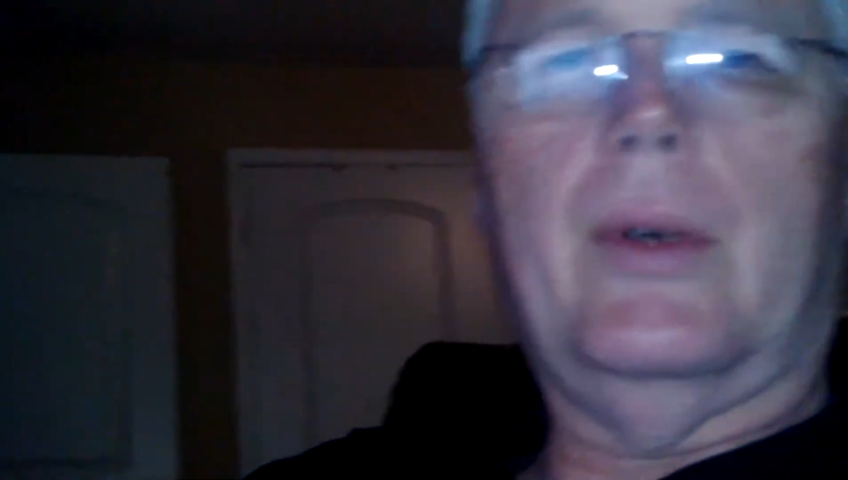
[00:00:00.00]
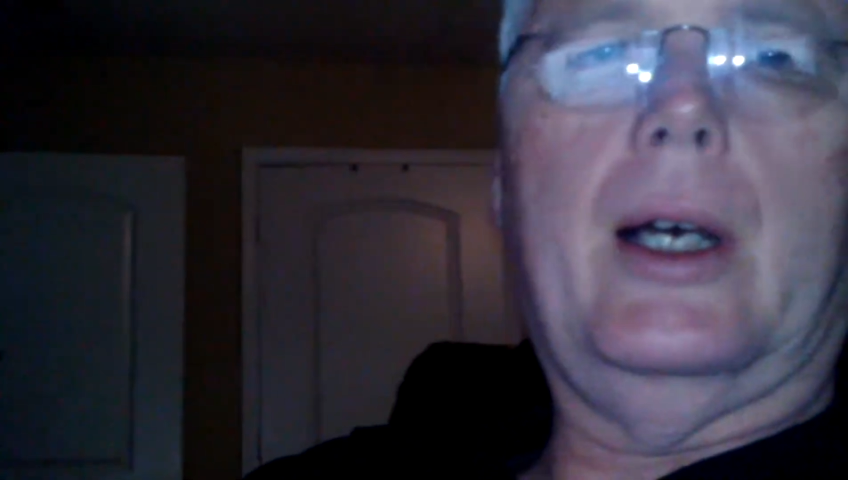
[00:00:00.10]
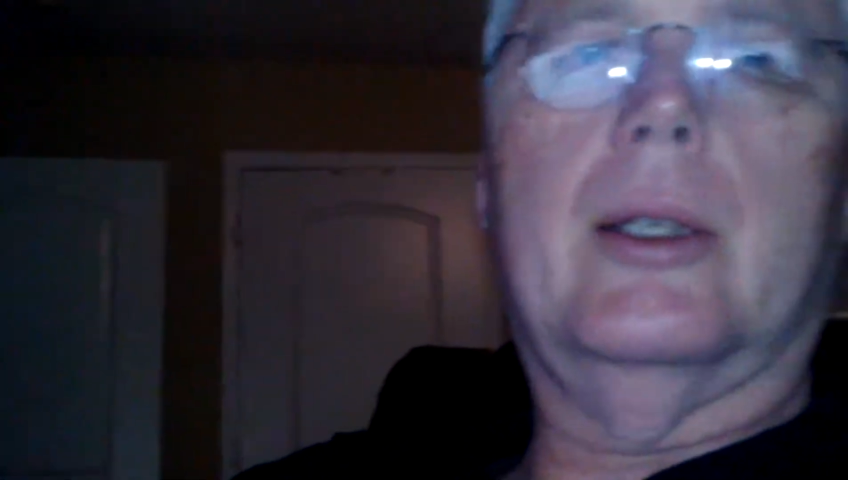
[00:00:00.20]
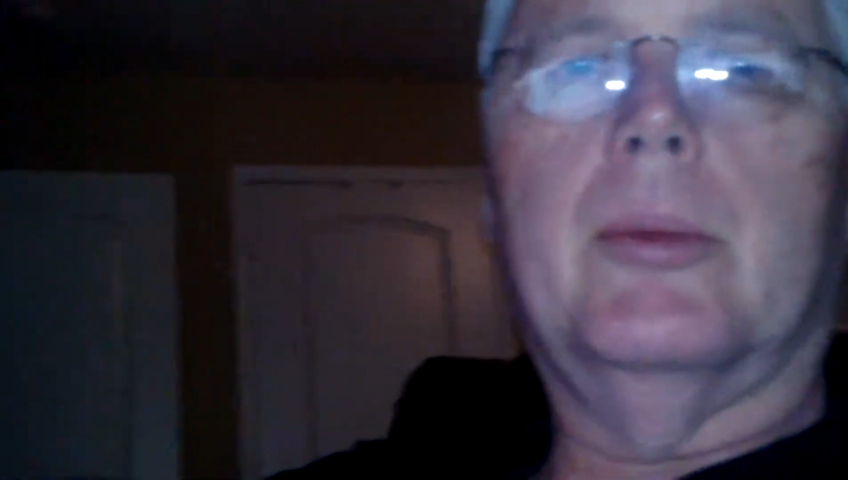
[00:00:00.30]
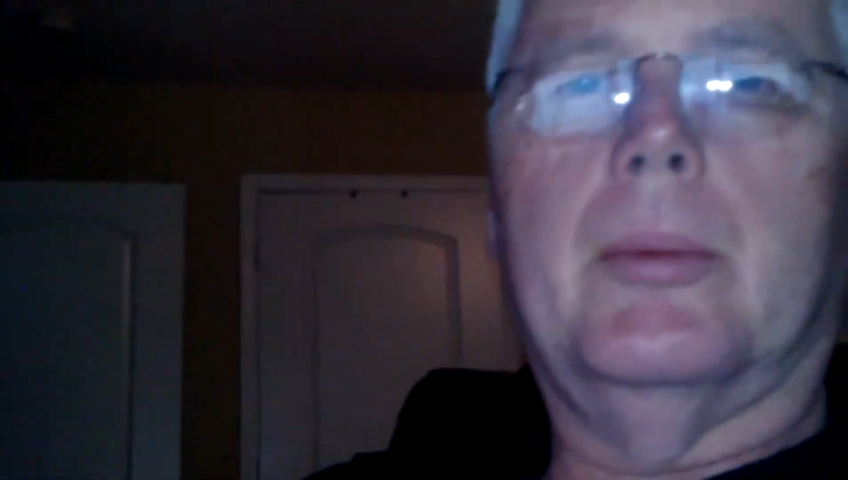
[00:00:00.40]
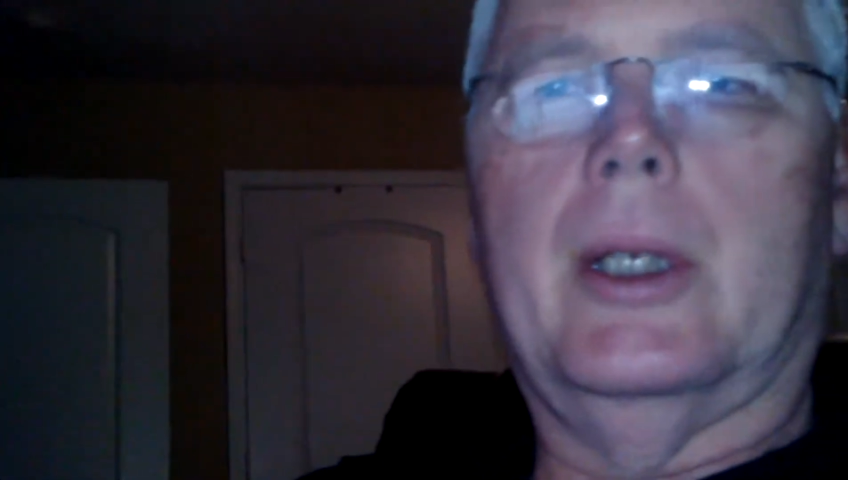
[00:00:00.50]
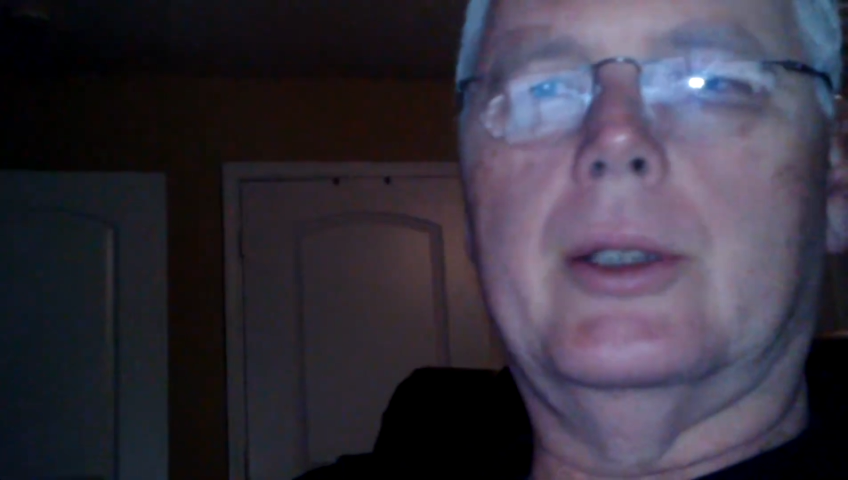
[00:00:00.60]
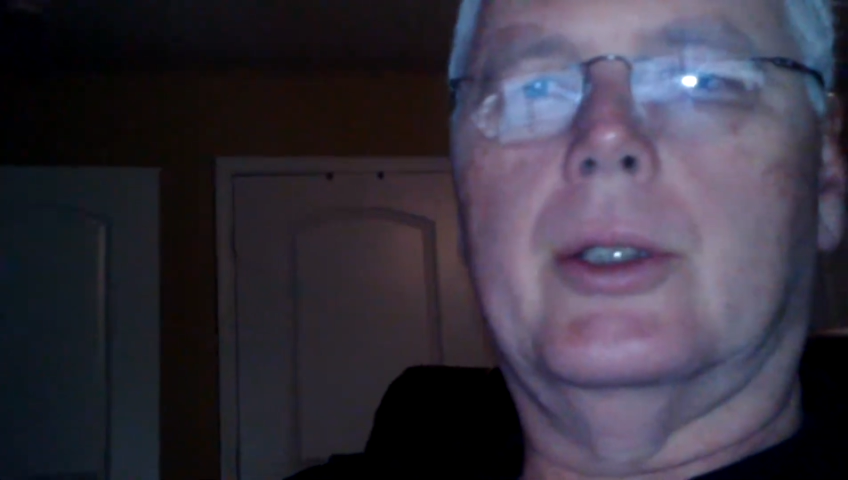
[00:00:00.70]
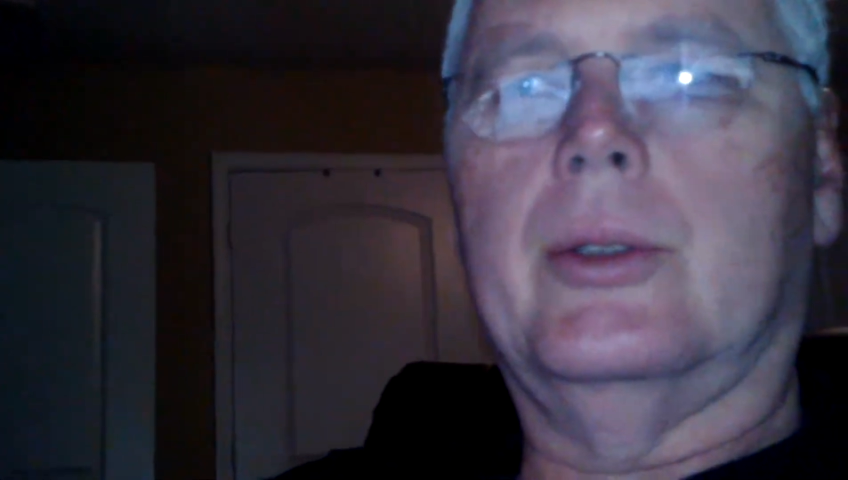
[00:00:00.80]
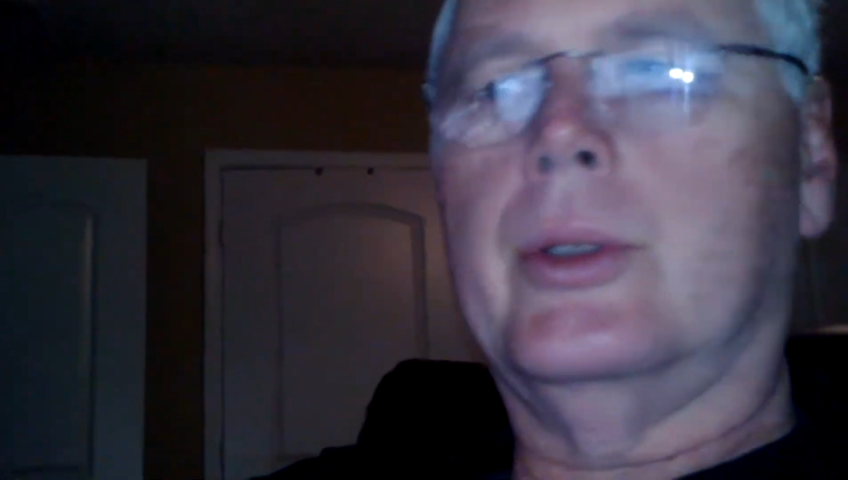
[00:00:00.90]
volume of
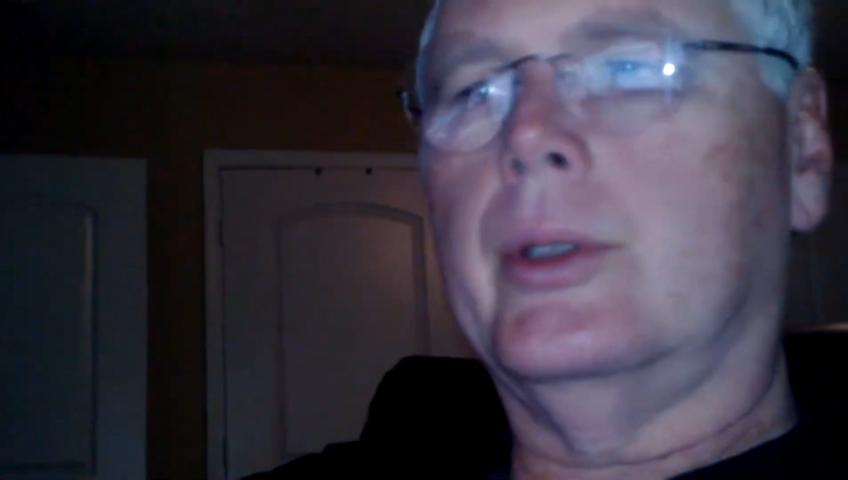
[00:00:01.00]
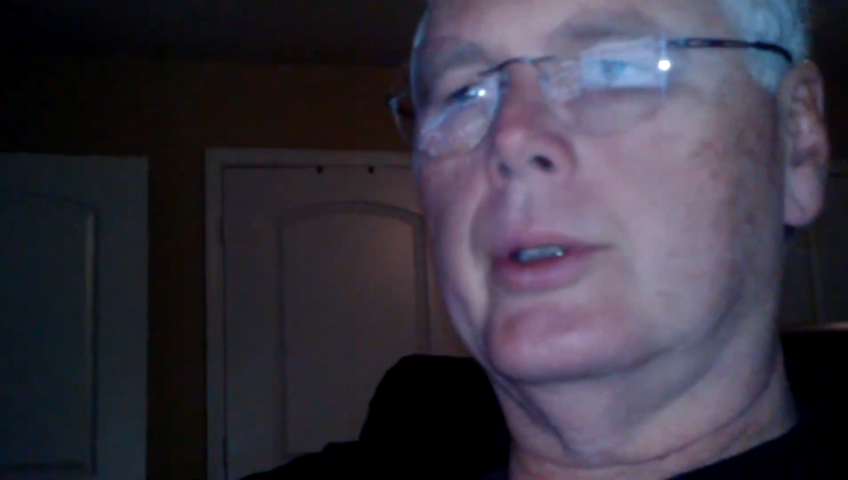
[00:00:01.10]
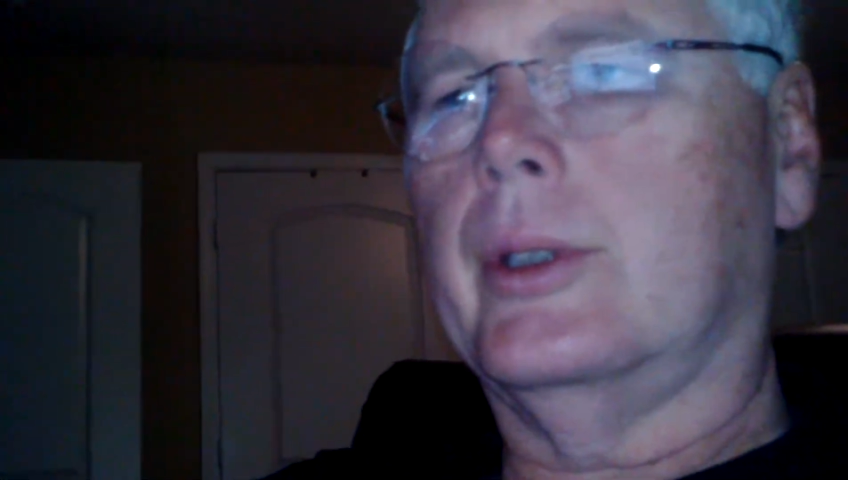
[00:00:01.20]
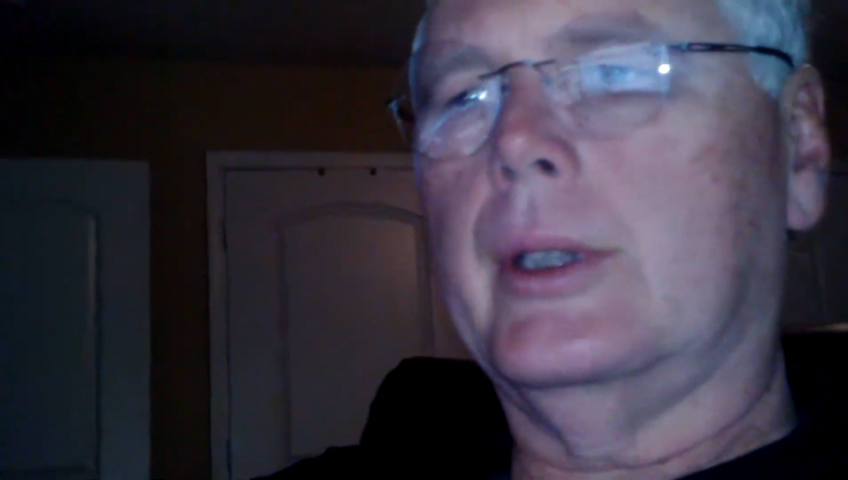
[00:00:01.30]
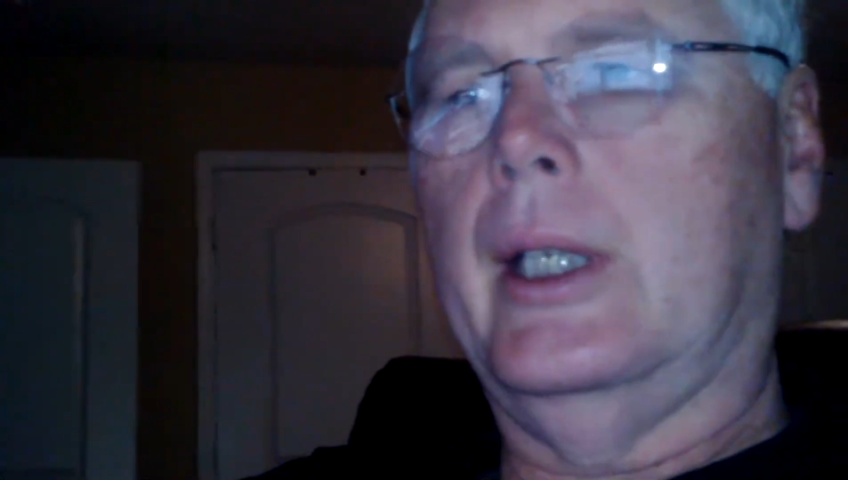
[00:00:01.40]
my juices.